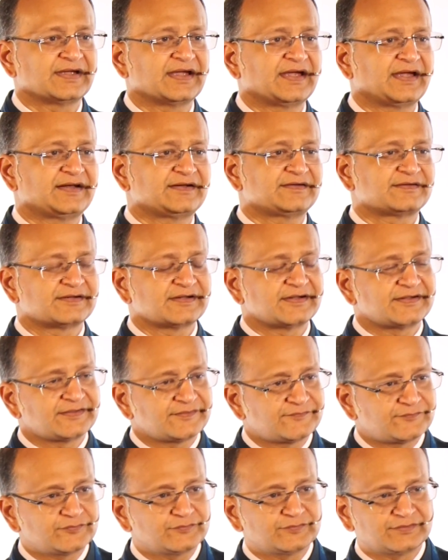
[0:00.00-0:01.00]
and
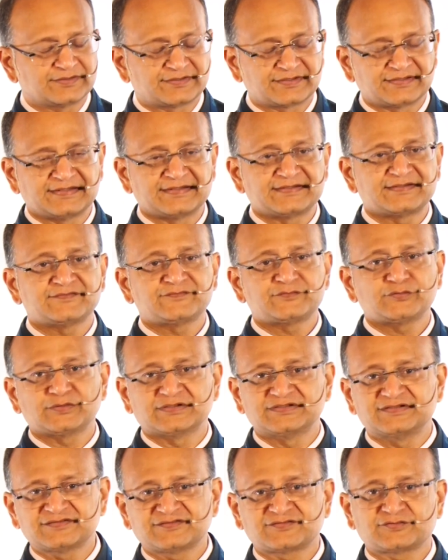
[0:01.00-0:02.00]
relative to
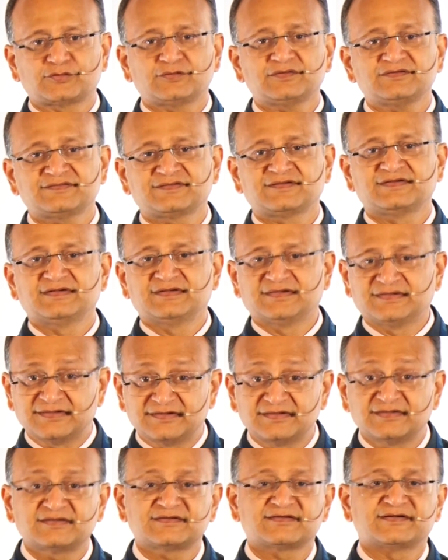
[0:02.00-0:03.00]
other stocks
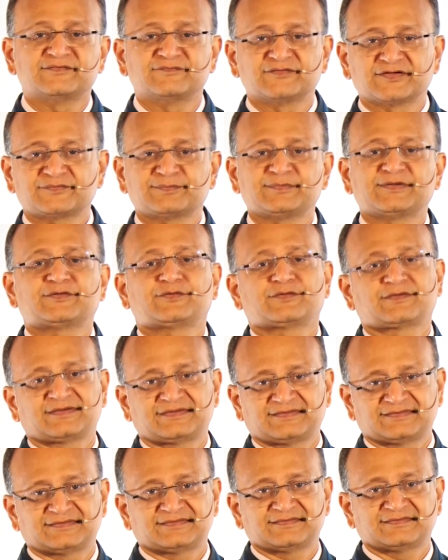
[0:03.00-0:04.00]
in our investment
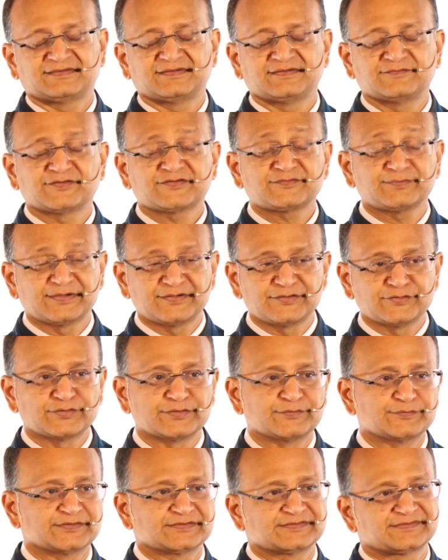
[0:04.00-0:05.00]
horizon, investment
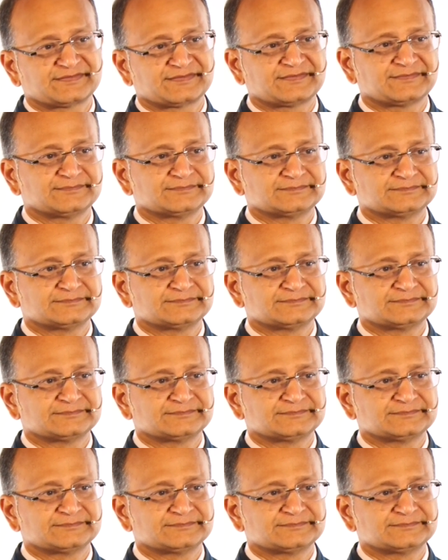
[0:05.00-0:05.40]
universe.